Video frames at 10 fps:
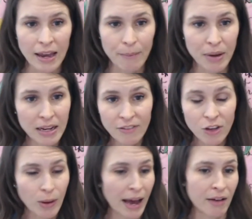But if
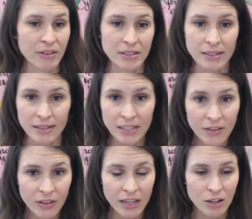you have a
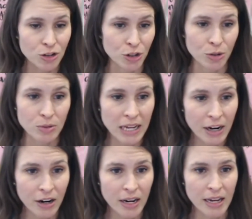sensitivity to
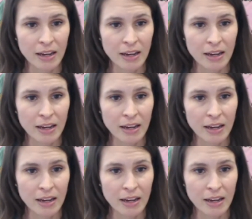dairy,